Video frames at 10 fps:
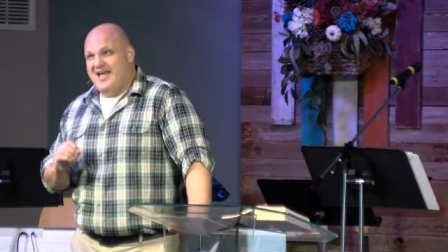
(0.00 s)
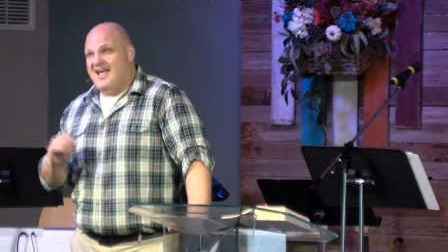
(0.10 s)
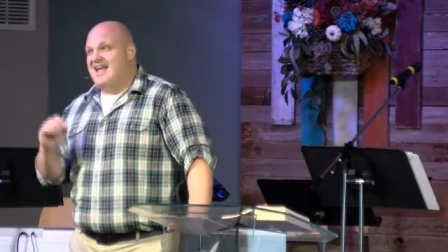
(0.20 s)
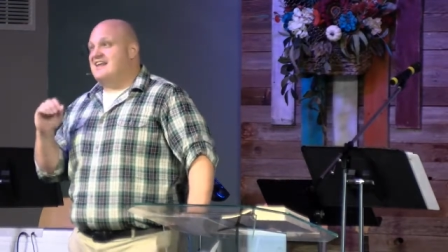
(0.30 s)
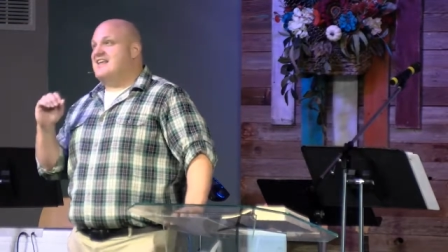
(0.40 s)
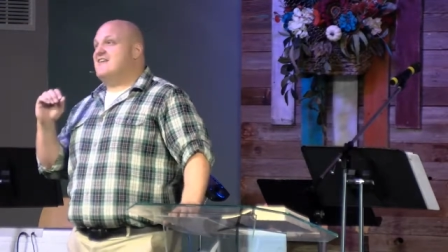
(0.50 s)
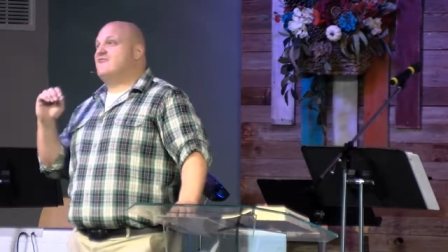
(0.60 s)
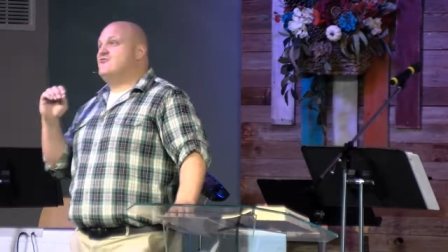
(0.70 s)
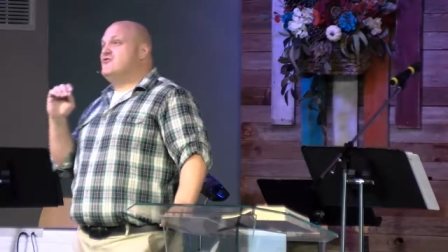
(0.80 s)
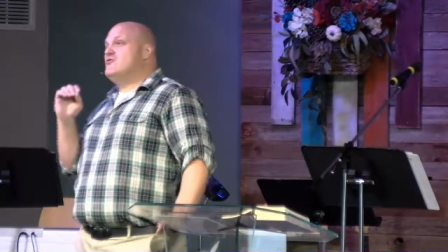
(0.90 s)
And if
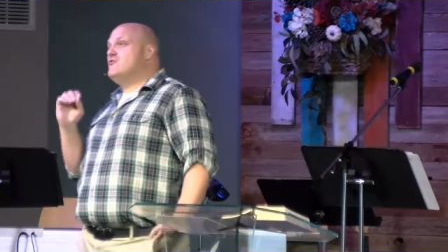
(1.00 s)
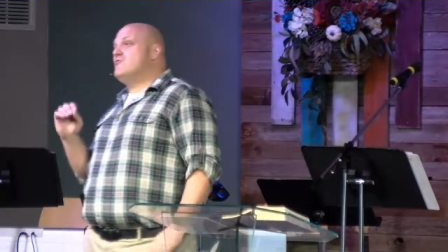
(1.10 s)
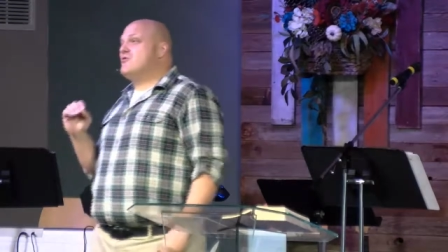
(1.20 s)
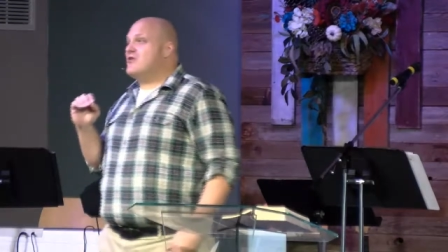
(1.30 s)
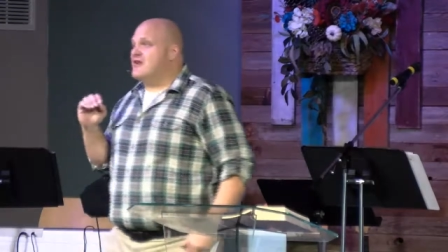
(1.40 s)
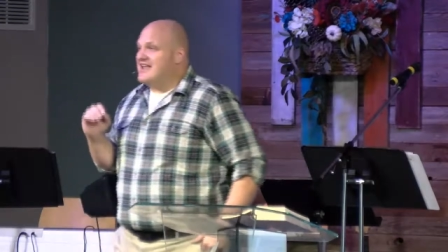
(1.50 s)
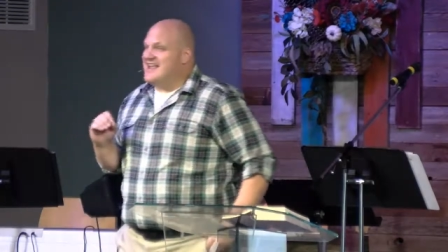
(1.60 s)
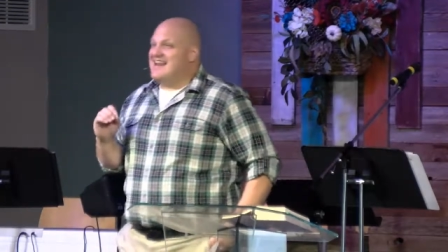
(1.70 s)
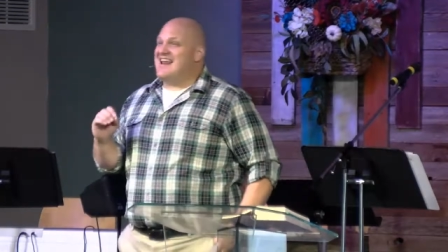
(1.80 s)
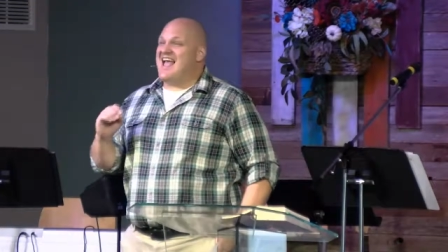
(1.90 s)
you were
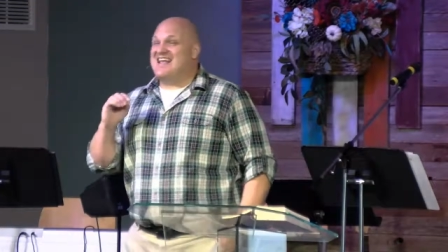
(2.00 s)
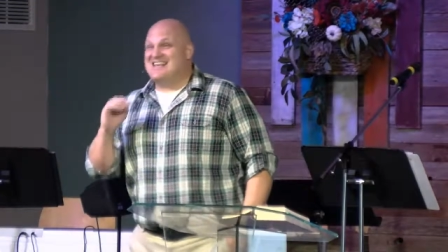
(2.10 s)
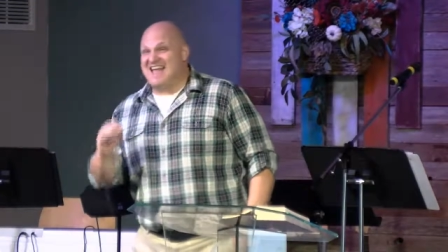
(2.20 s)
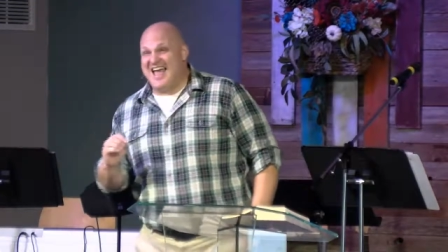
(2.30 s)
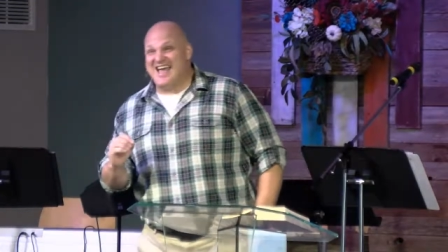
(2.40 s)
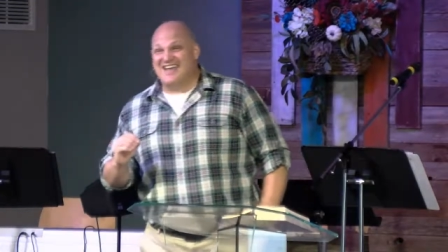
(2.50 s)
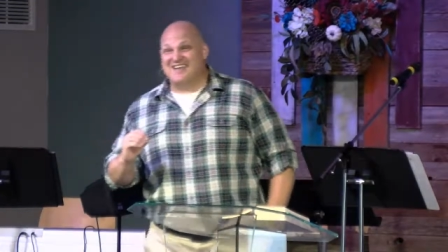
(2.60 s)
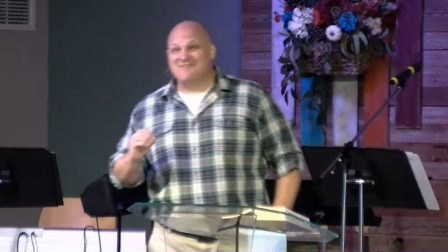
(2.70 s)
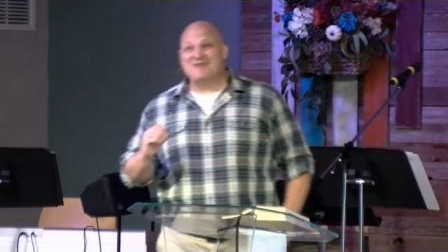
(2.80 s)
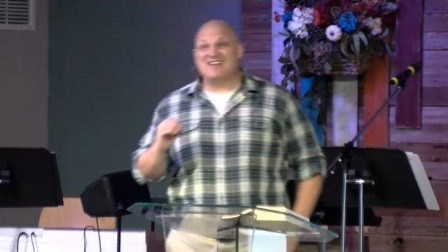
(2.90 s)
in a gang,
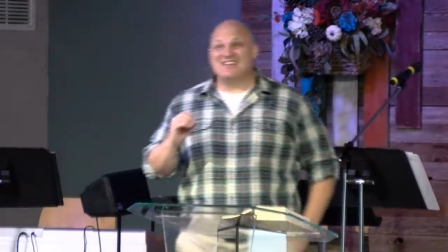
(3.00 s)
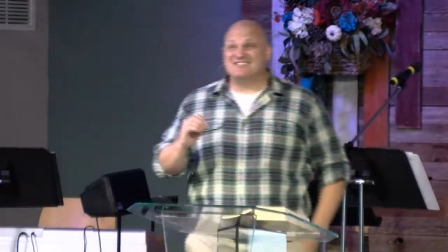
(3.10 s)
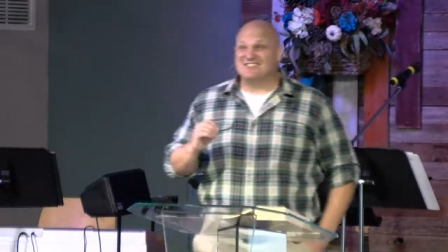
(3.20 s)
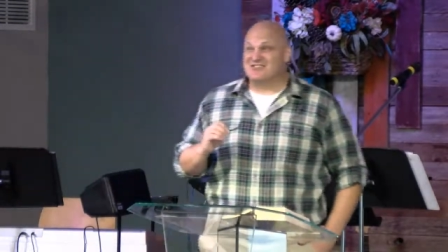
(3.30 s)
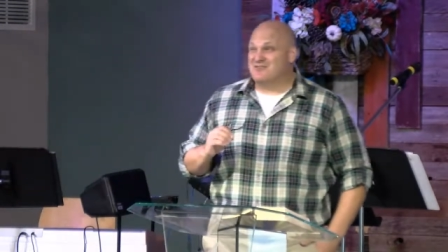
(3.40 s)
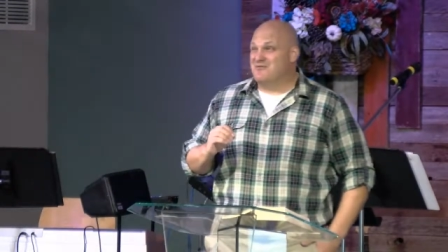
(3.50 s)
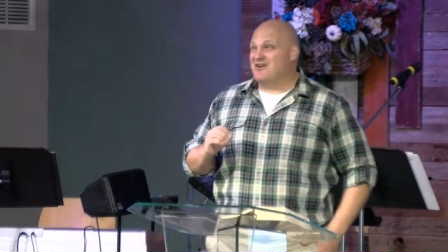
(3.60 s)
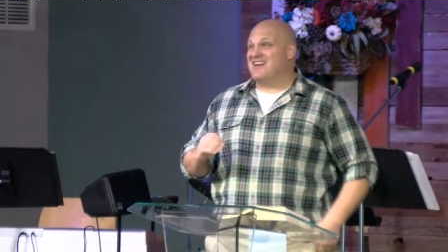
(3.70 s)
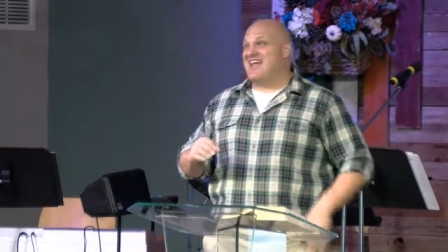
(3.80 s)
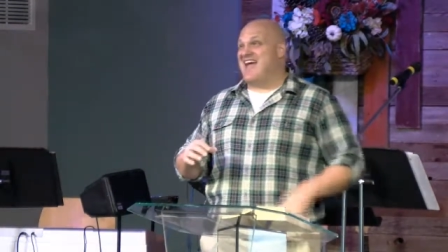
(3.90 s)
because this
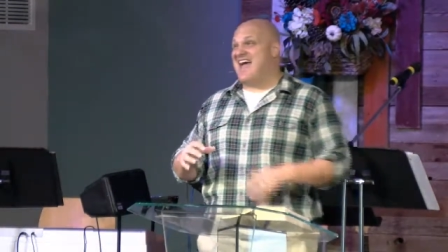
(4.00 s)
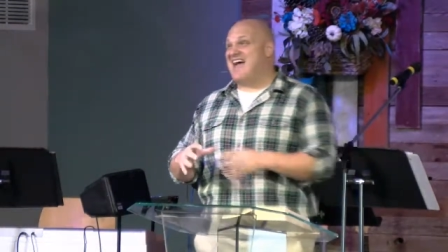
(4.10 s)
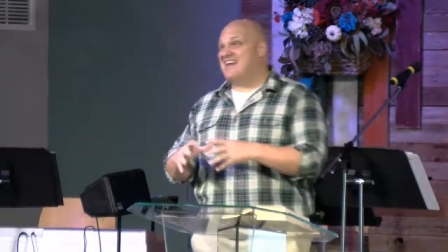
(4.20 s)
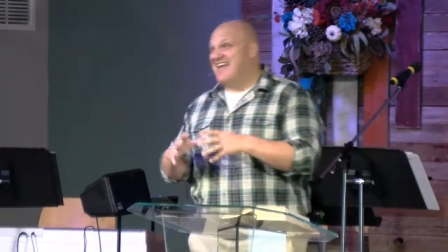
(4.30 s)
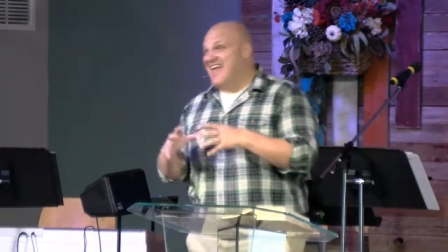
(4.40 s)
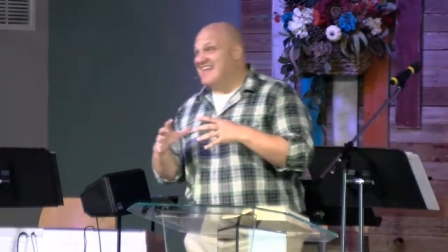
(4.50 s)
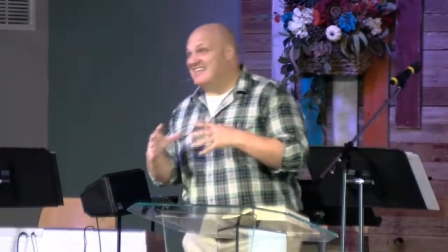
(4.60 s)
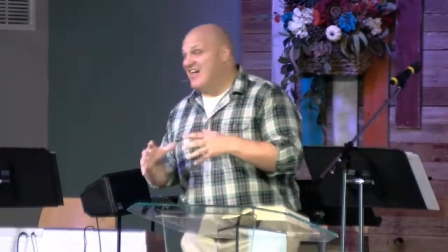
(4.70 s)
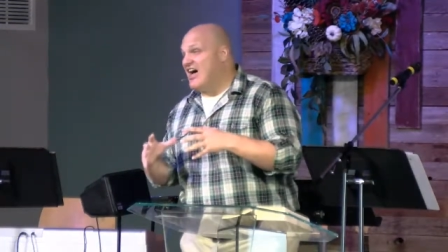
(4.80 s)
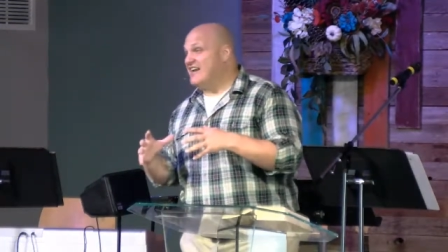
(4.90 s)
community had a
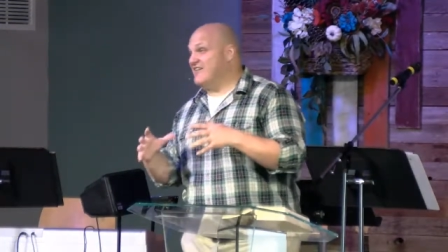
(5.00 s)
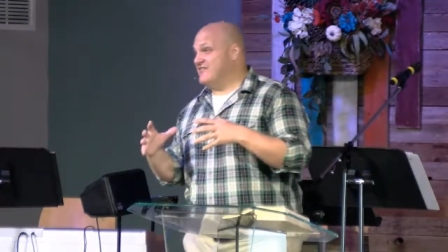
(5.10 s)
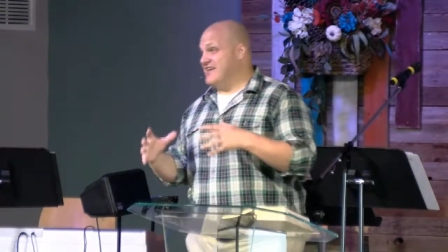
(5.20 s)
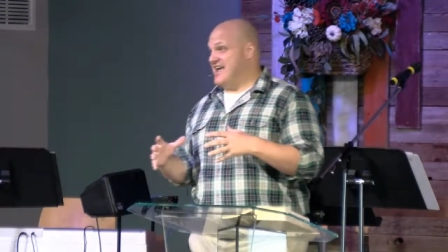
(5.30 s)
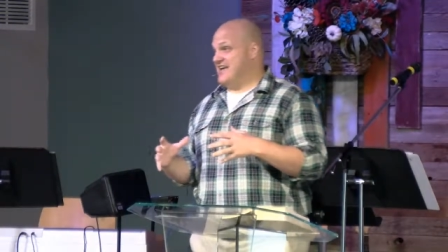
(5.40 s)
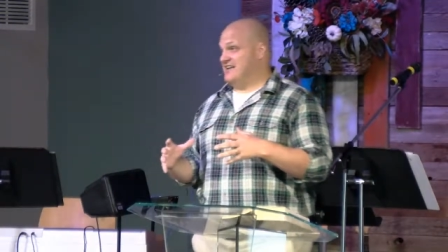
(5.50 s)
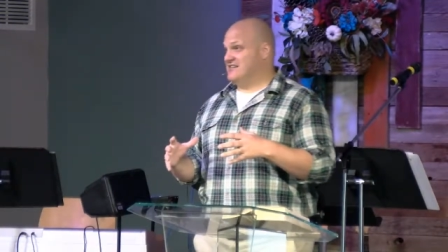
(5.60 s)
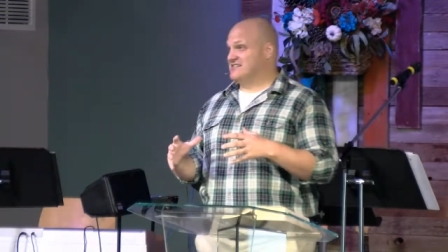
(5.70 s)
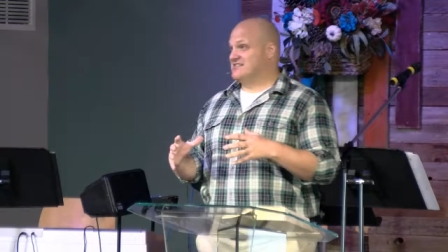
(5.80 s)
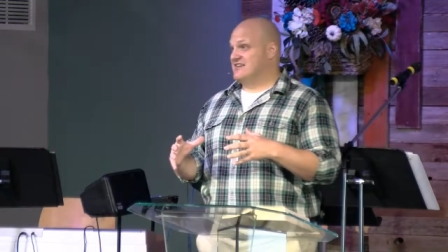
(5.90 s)
lot of
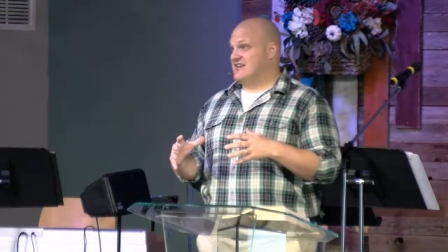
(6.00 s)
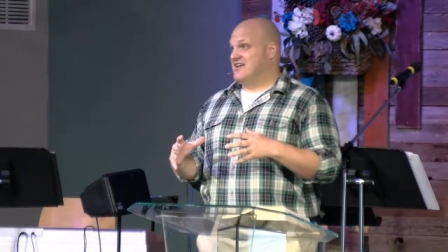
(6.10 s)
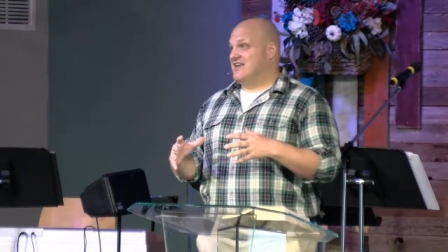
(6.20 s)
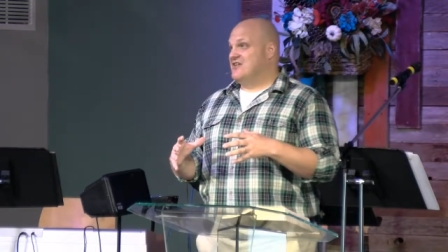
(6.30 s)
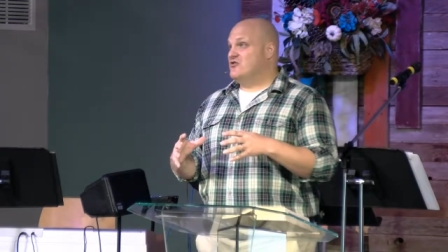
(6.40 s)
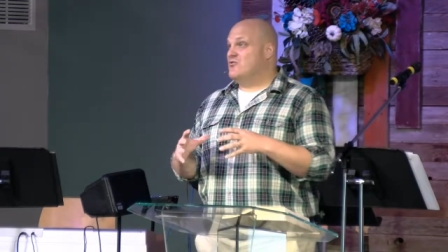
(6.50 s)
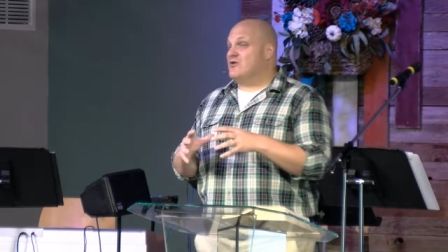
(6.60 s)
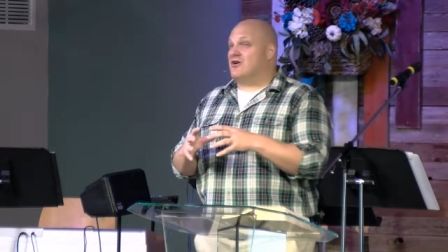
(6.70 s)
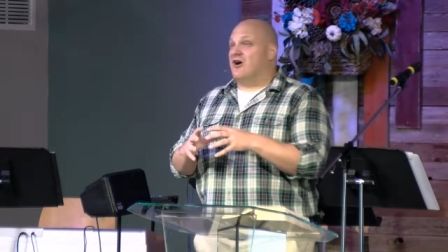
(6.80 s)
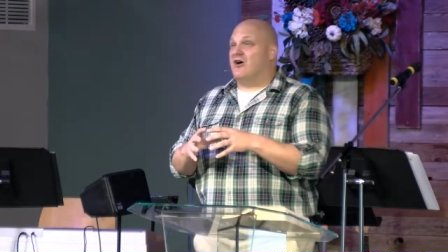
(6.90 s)
gangs, you were
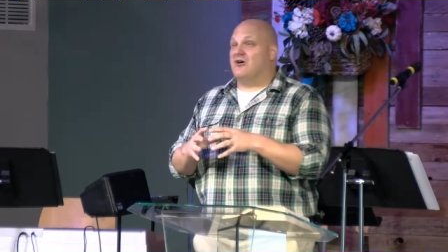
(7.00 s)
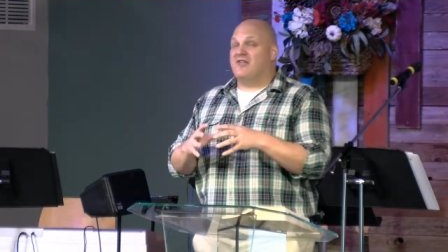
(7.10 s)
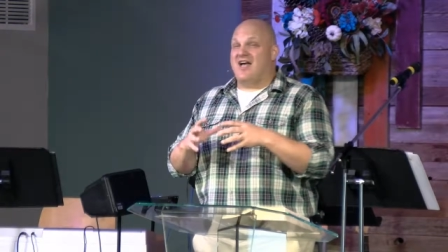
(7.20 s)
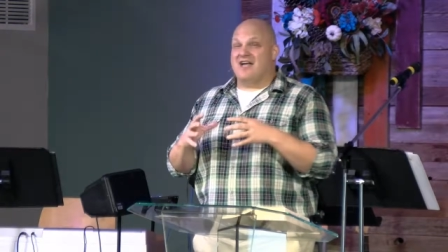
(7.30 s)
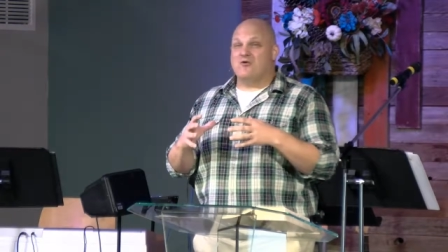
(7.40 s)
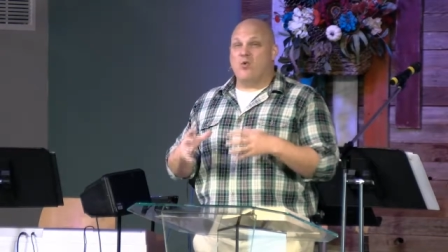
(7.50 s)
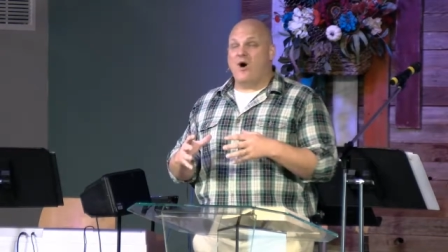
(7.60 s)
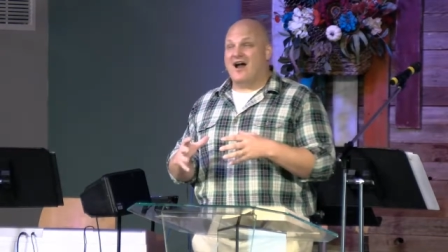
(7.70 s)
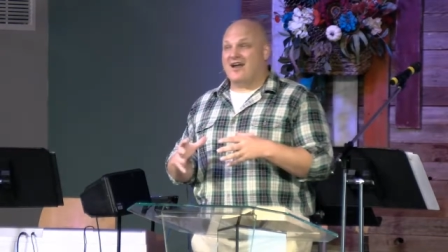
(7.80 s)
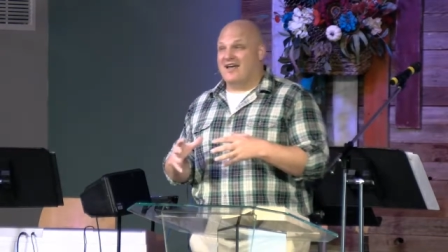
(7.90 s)
called a
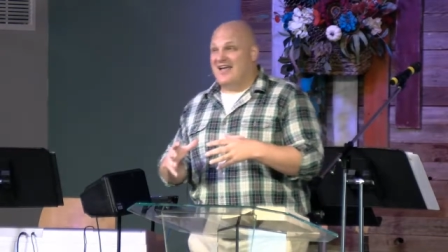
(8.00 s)
guada.